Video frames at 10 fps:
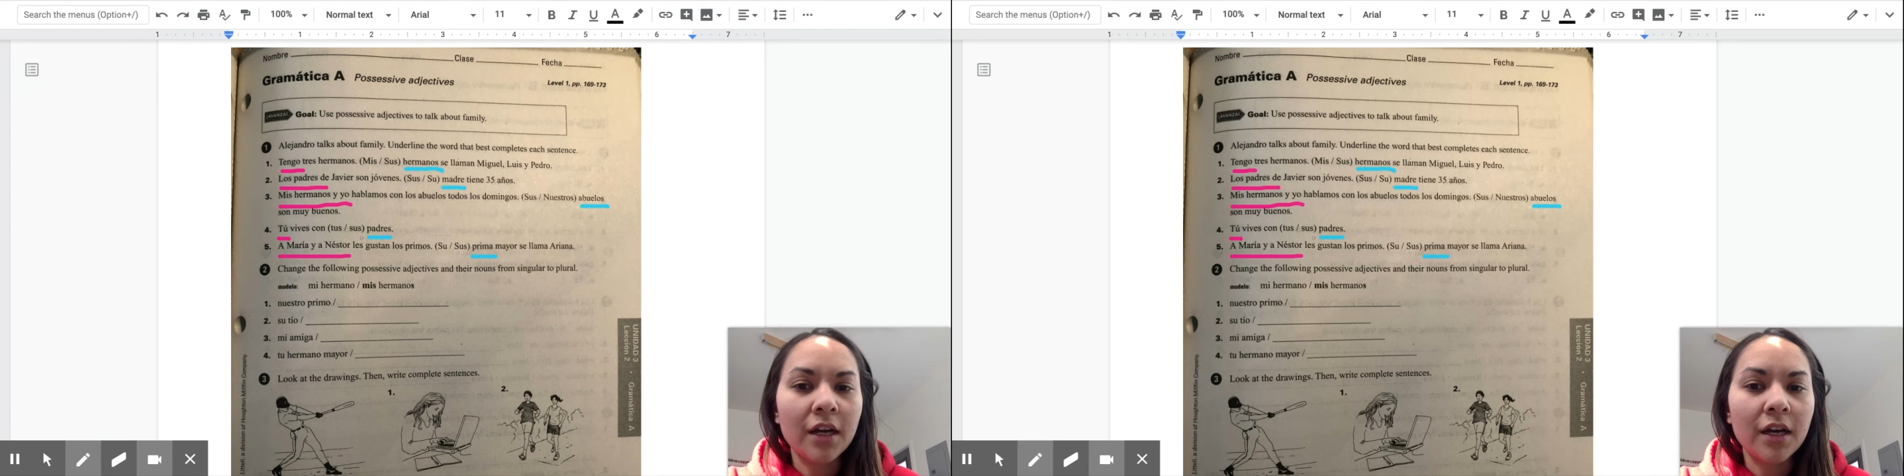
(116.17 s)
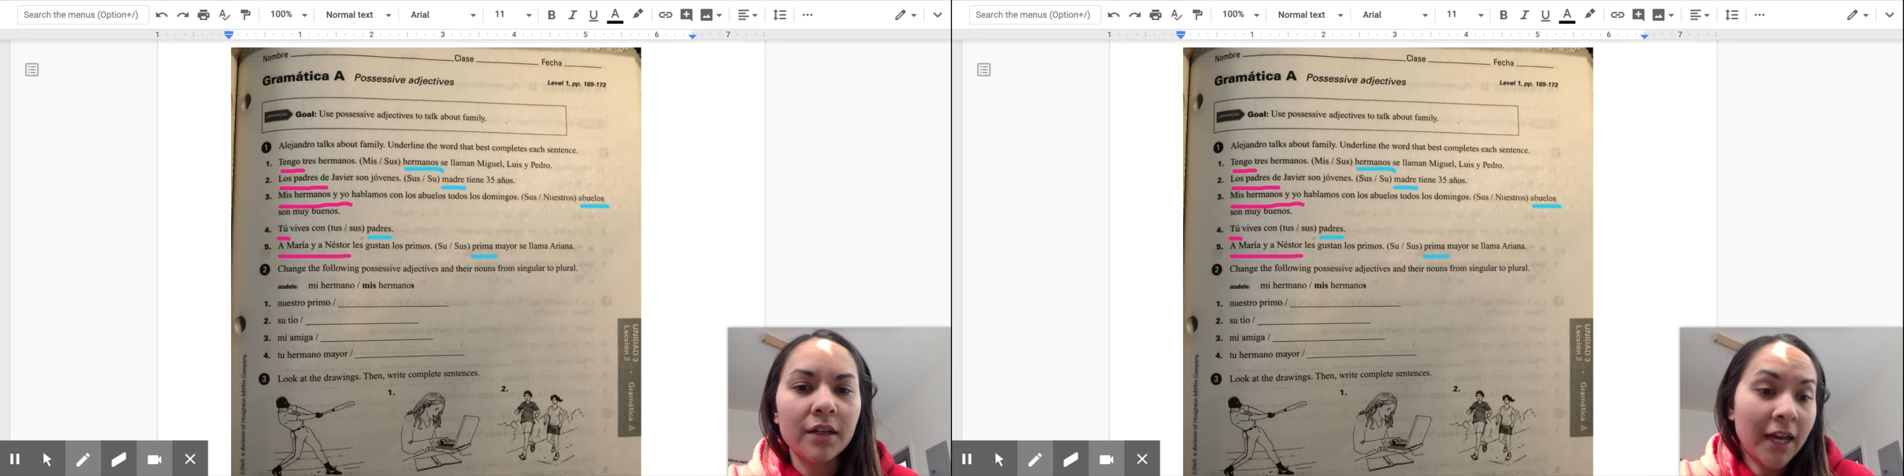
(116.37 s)

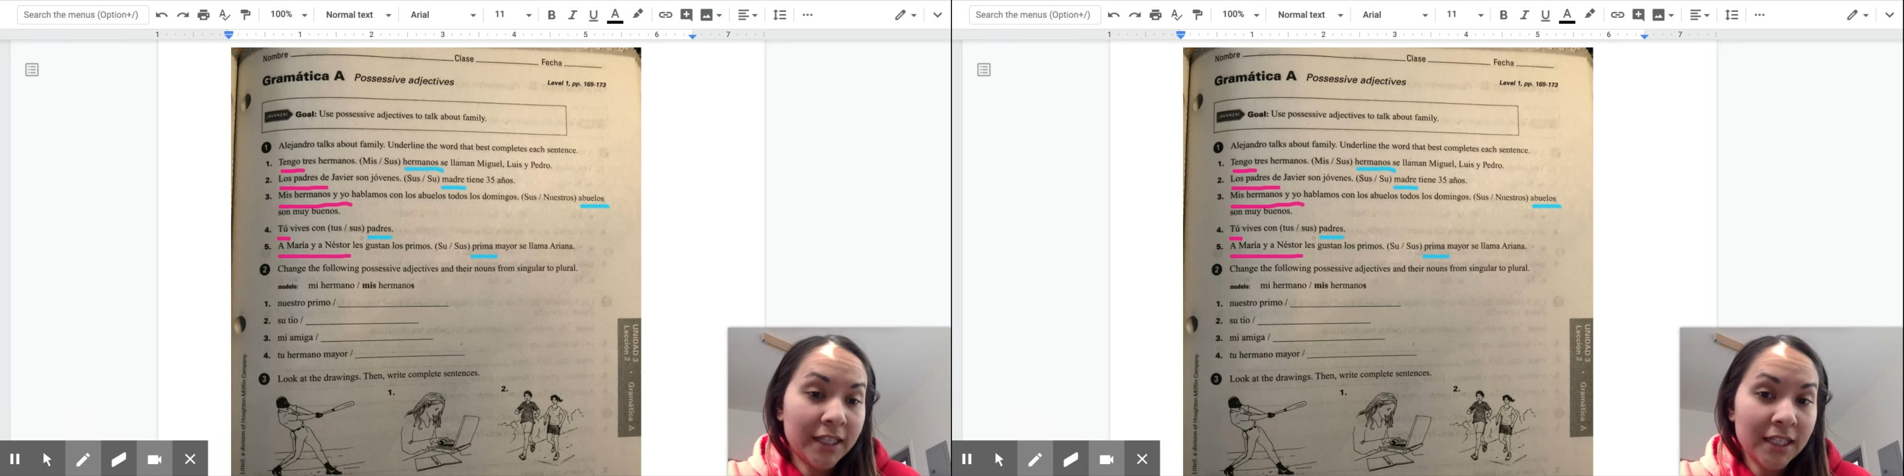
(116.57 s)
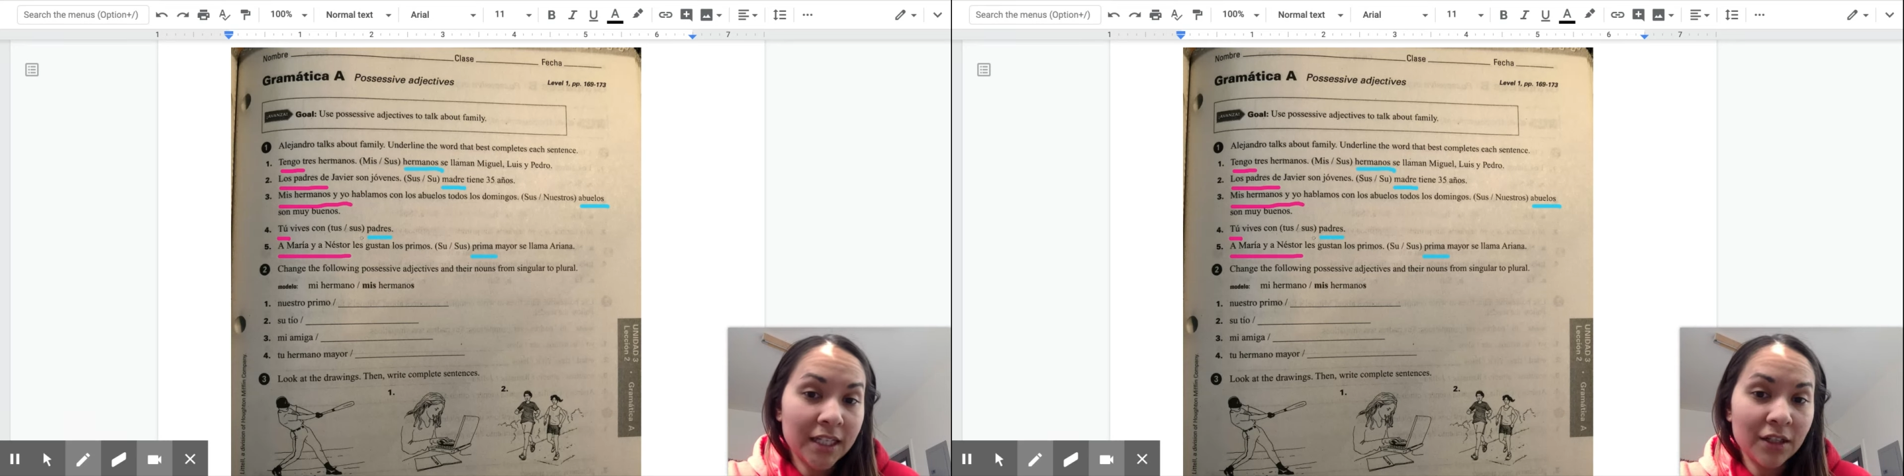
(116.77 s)
that's
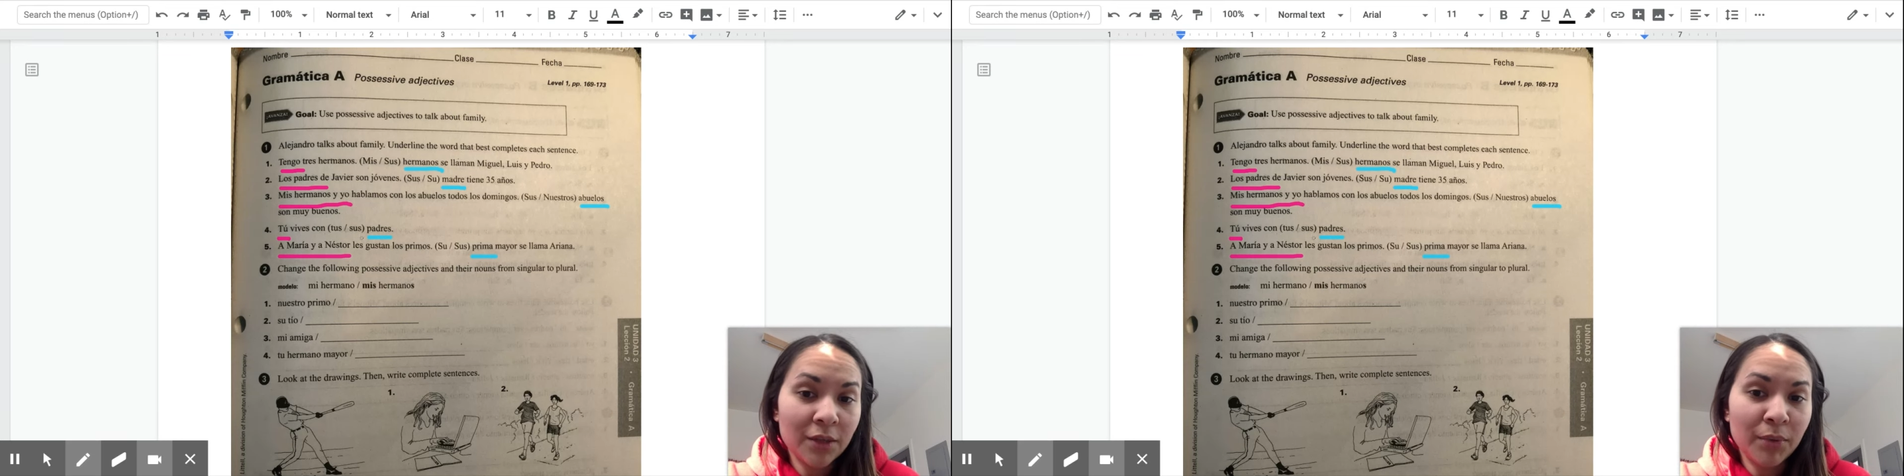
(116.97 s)
going to apply